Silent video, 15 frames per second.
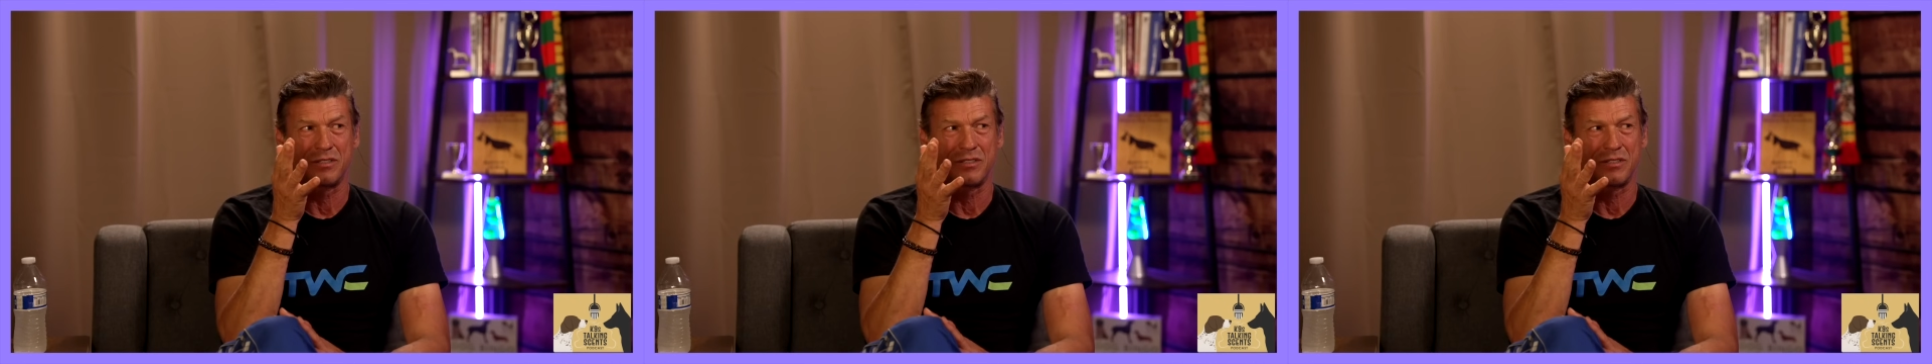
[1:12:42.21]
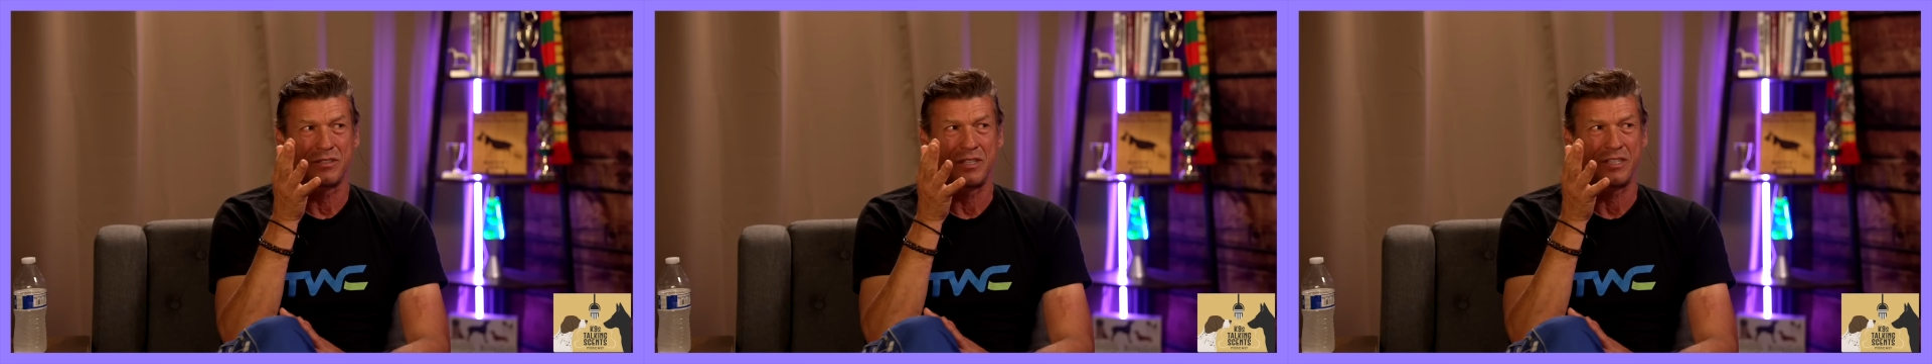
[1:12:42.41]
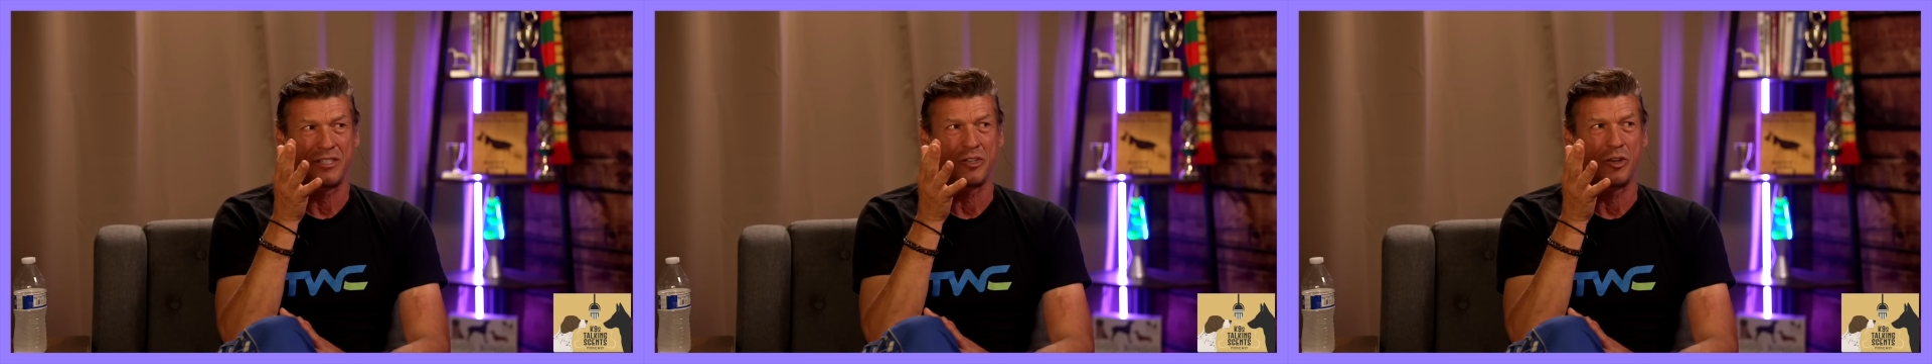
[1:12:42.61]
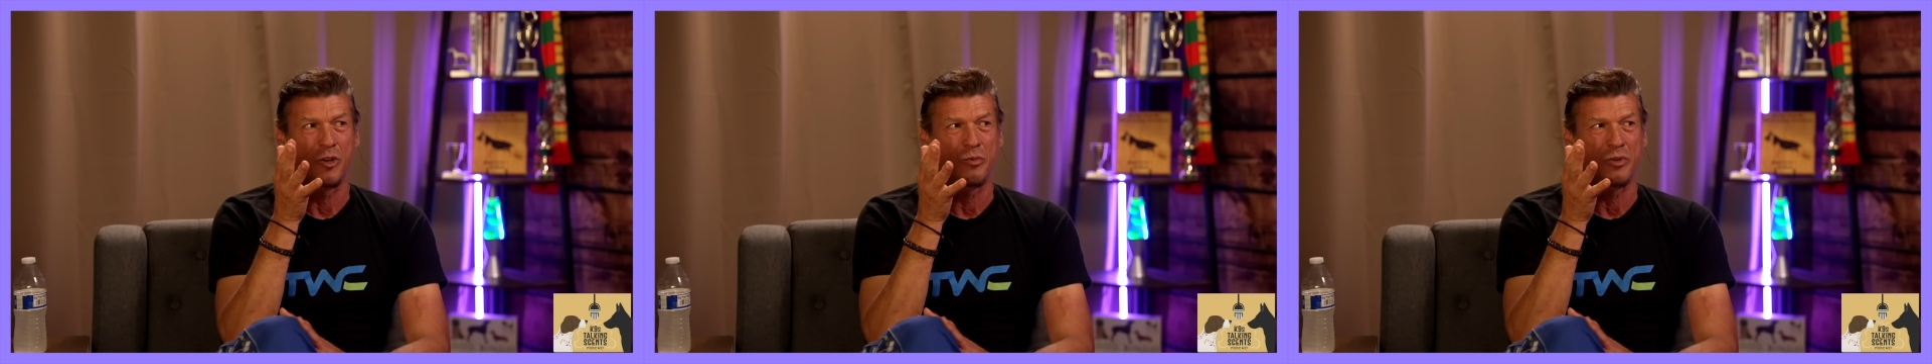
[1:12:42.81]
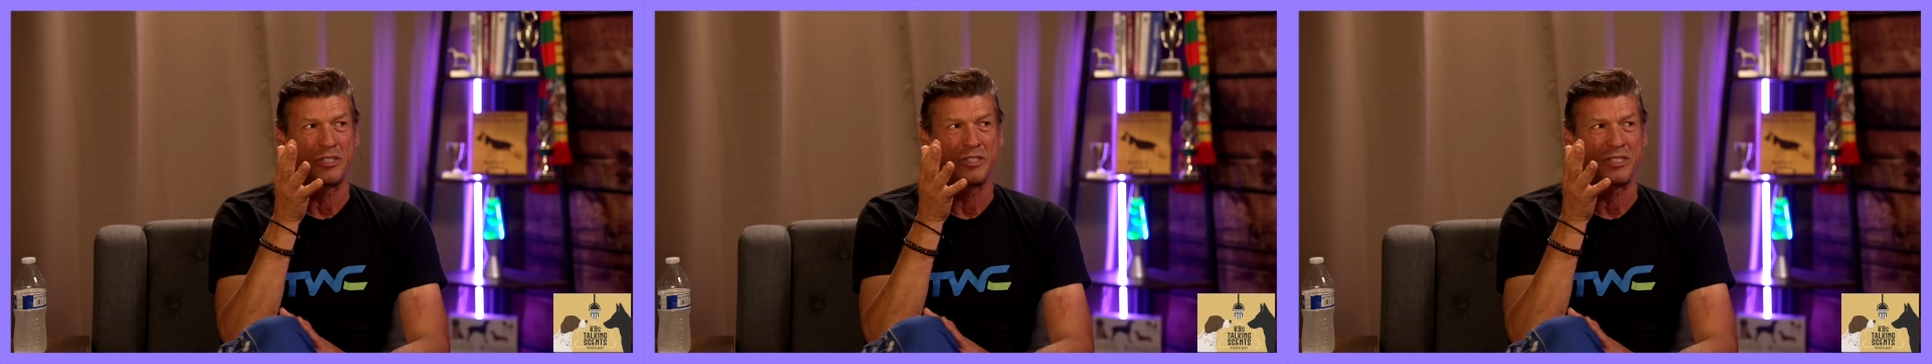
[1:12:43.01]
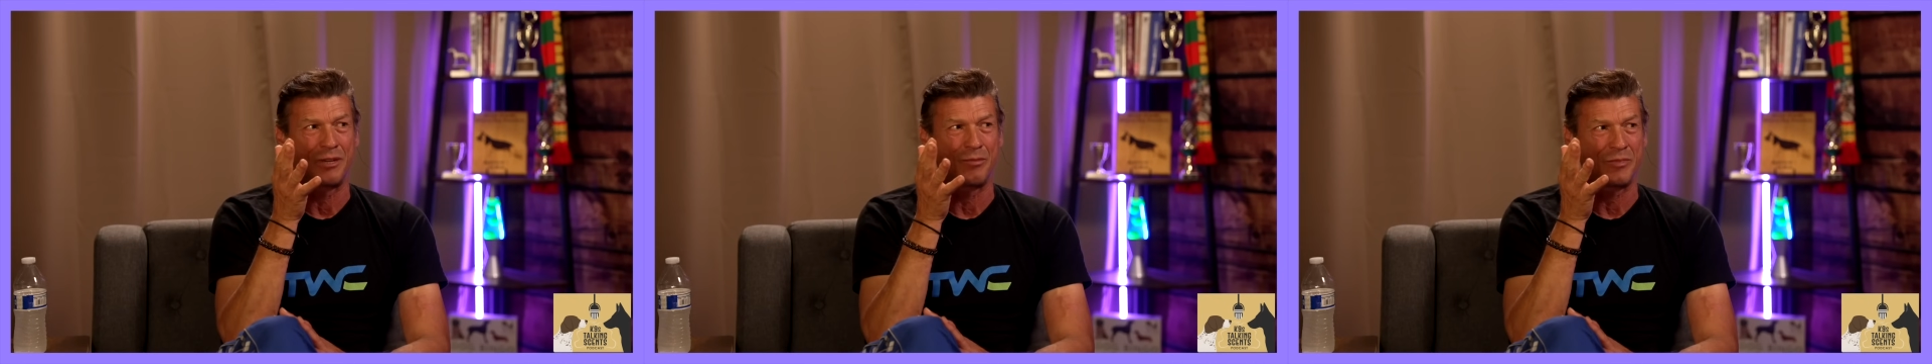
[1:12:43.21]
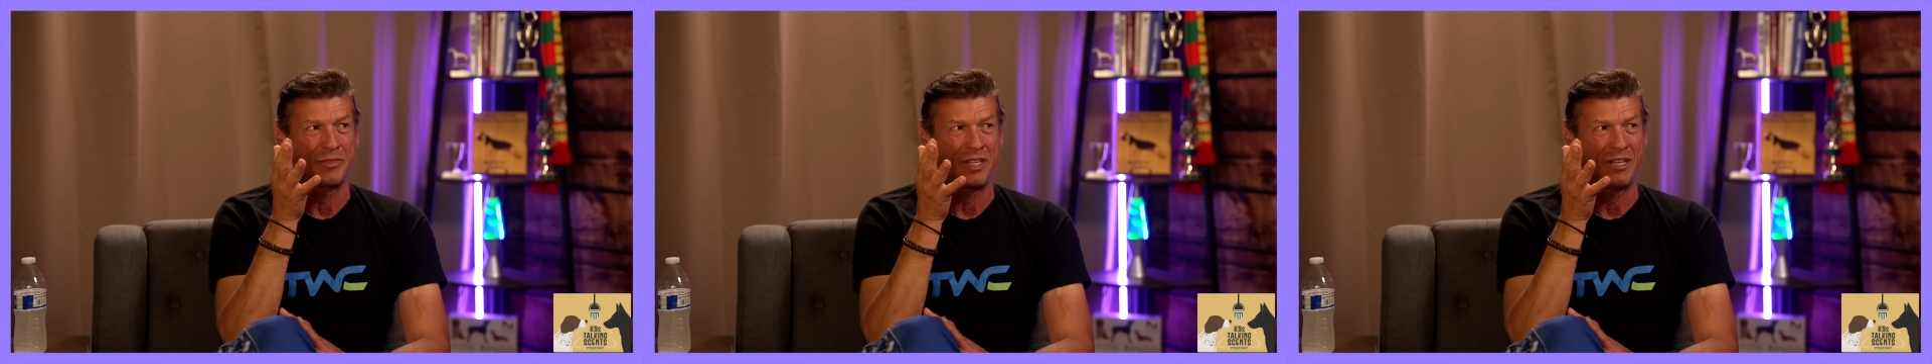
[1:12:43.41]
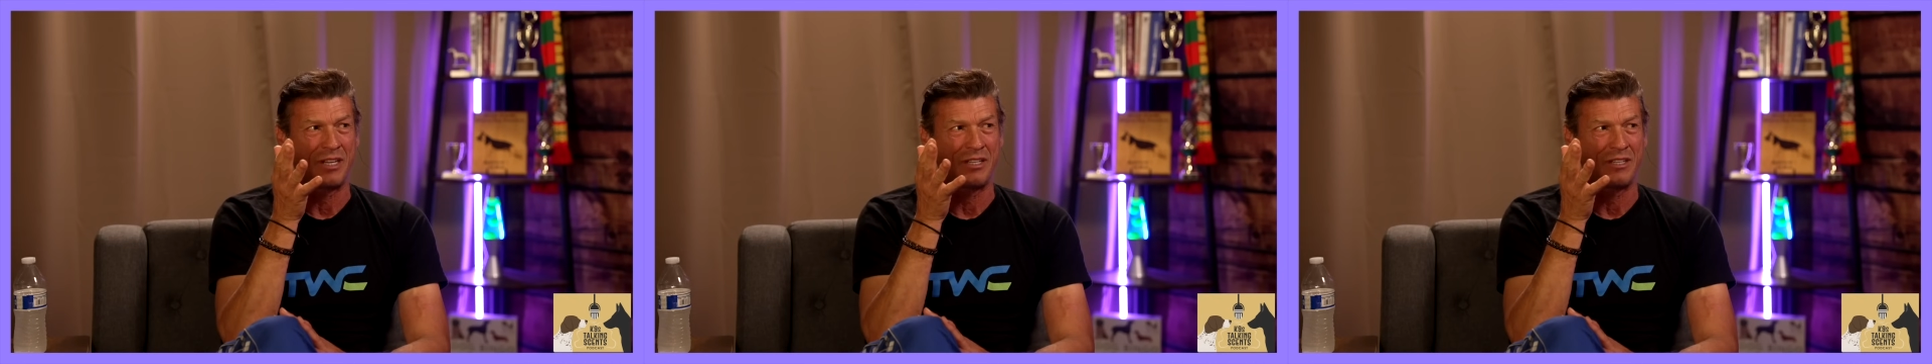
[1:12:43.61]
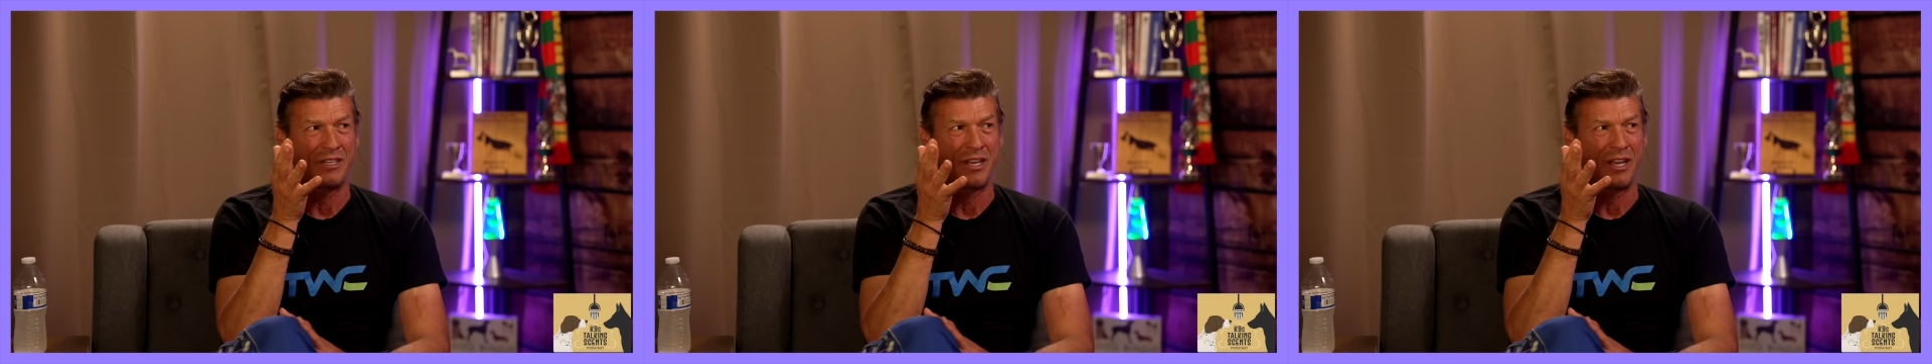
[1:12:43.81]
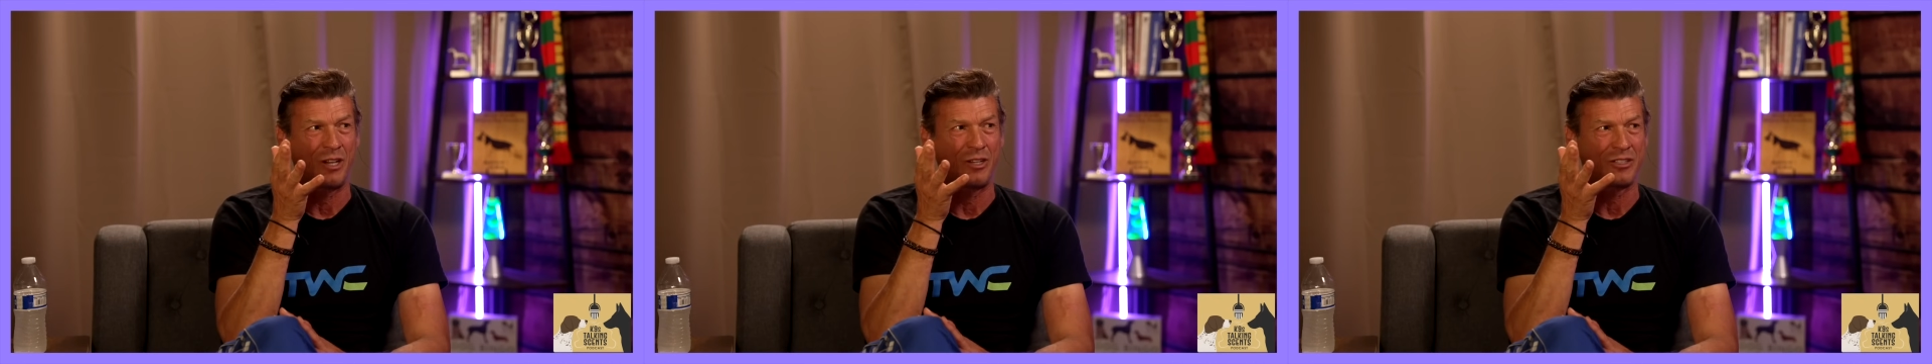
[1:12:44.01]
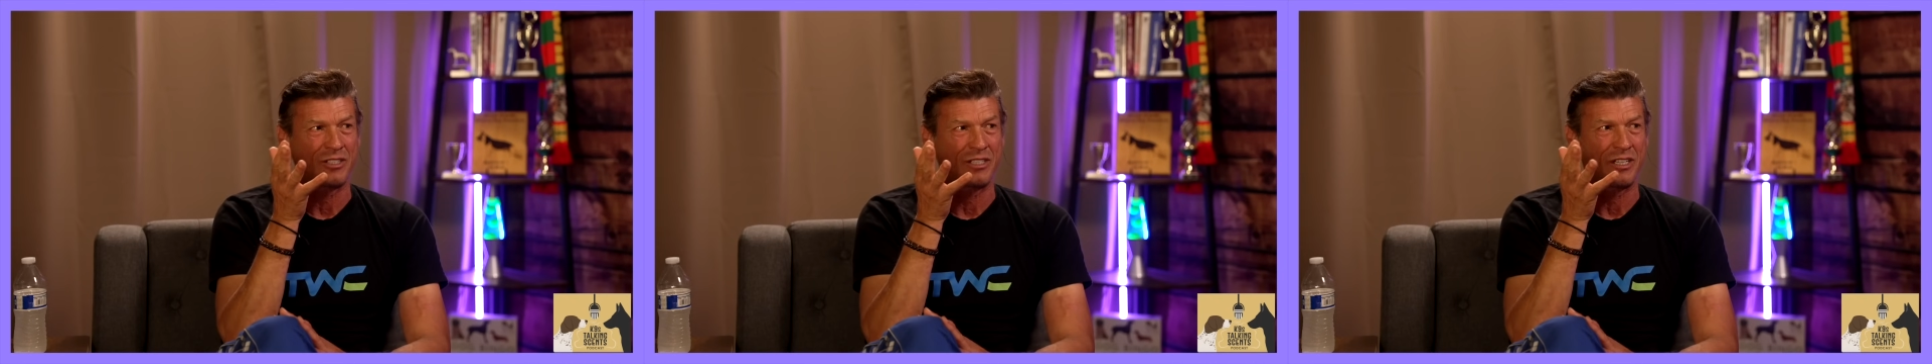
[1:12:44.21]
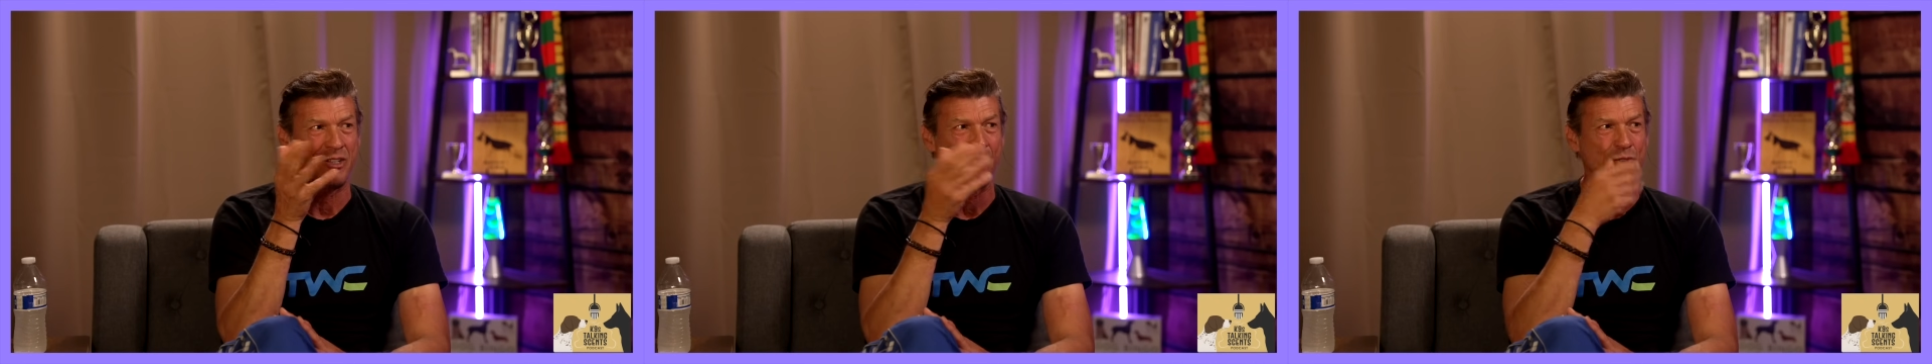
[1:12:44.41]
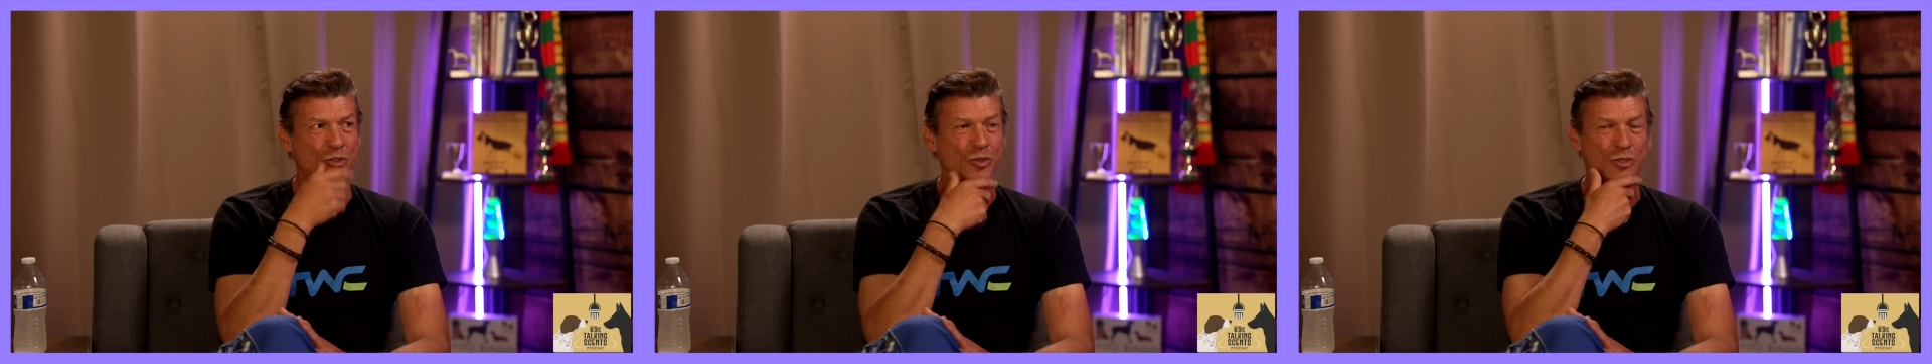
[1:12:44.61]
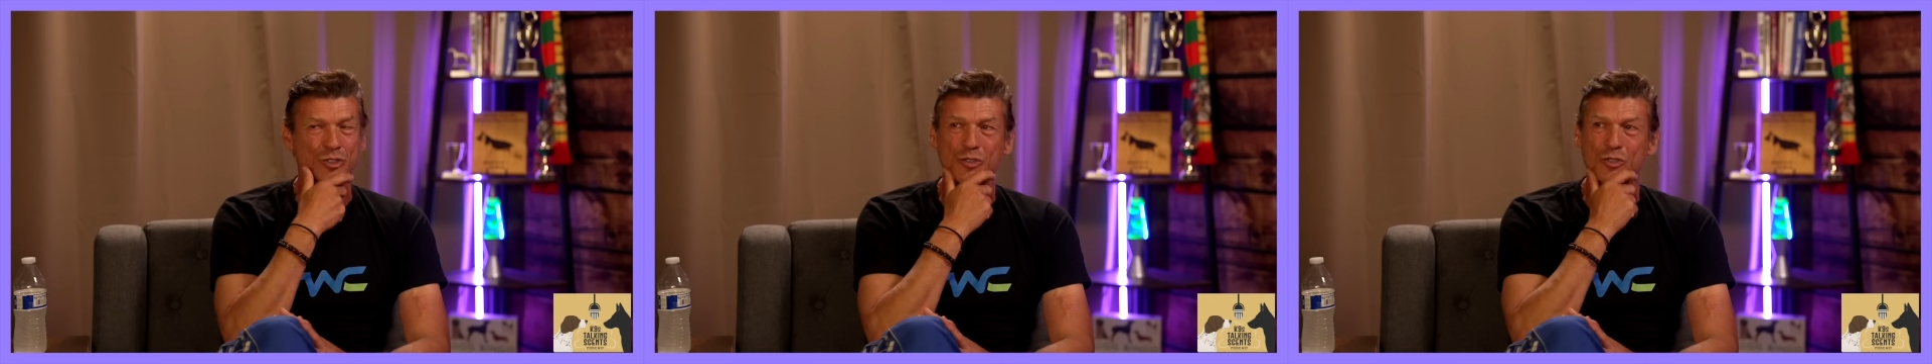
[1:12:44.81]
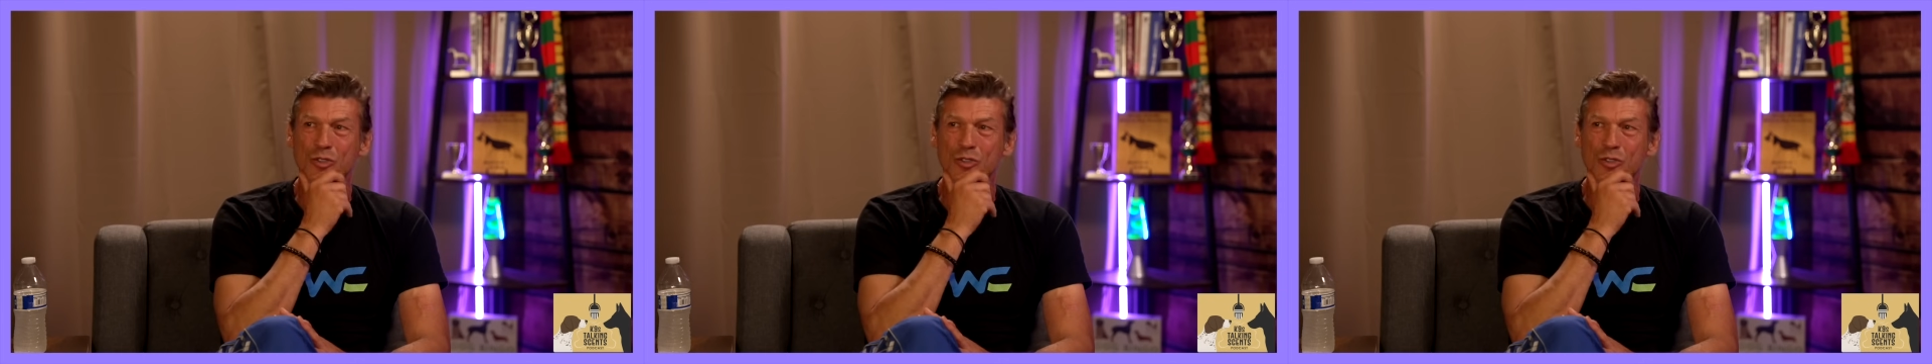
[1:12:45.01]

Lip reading: There is always something else 100%. That you could do.